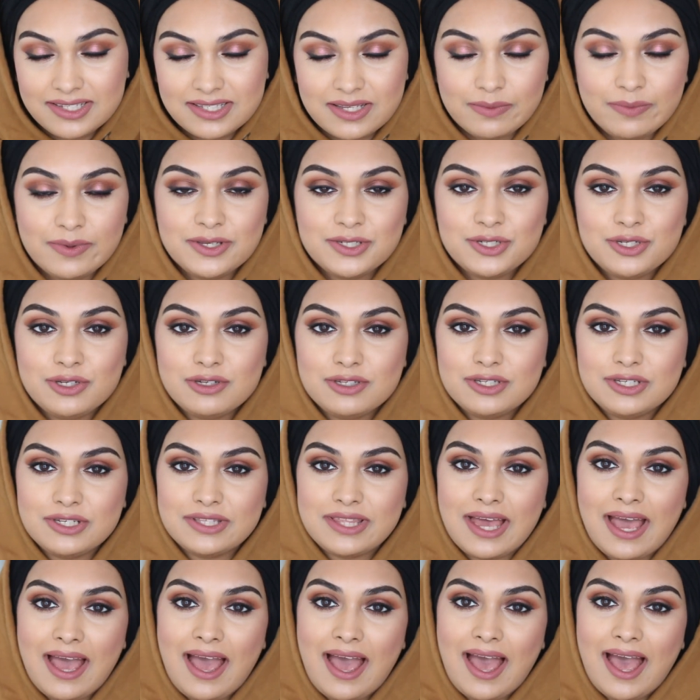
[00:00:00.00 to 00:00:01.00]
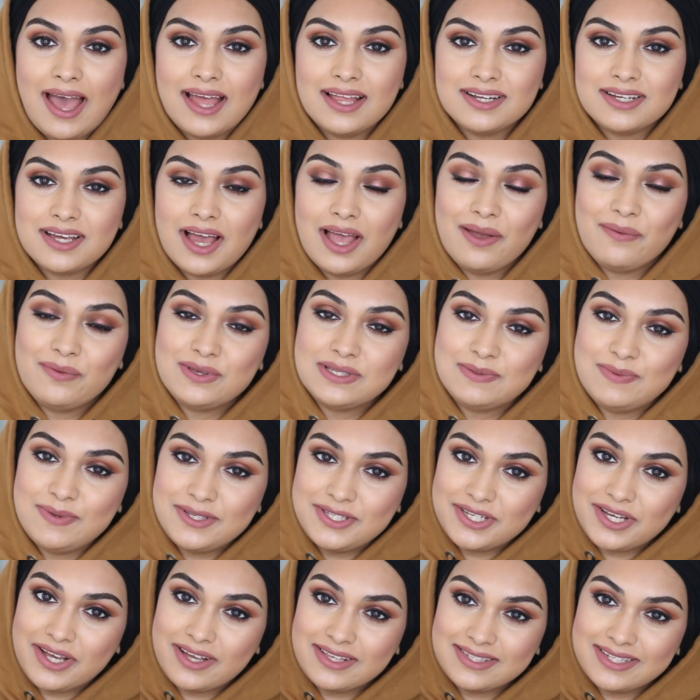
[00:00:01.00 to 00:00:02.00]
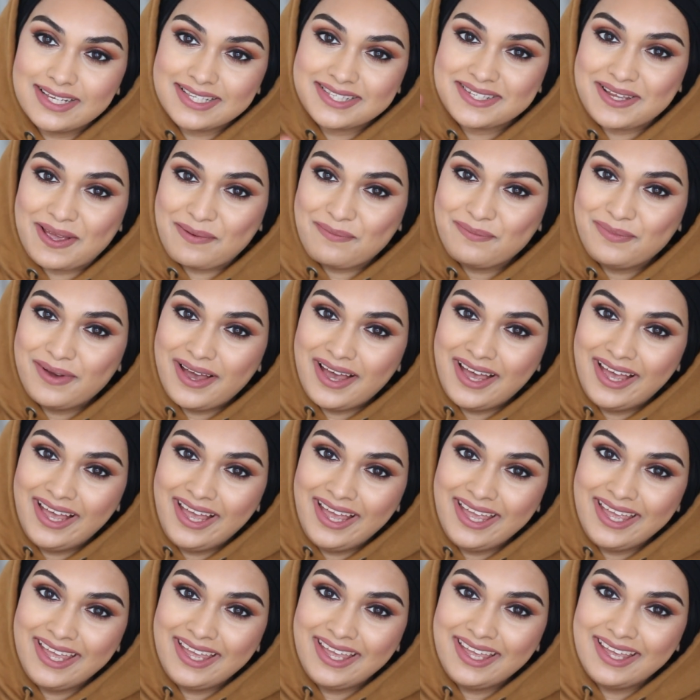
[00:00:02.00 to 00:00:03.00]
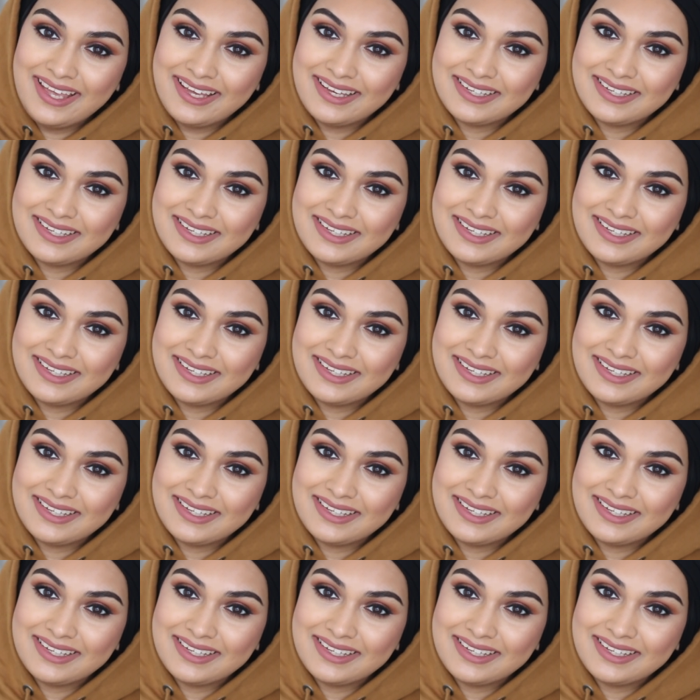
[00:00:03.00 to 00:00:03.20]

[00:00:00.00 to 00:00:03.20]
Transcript: So make sure you do that, and I will speak to you guys next time. Bye!